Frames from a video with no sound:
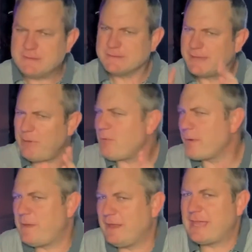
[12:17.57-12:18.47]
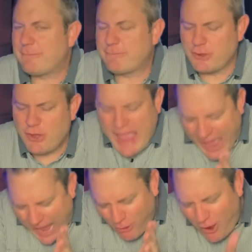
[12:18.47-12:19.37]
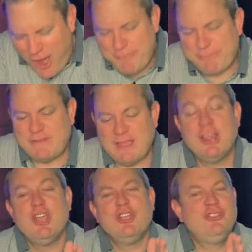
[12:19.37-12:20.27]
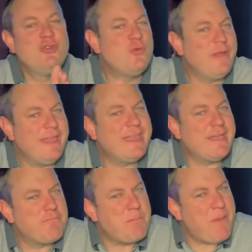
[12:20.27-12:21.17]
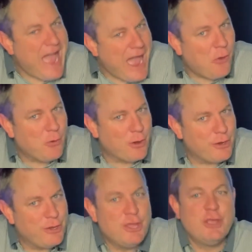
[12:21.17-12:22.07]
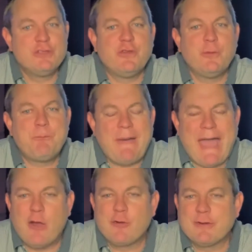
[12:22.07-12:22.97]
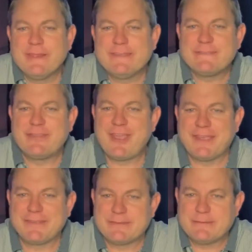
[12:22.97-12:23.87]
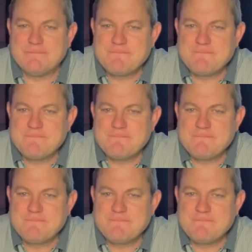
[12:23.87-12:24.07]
Let me repeat that for you. How often do we give power to powerless things?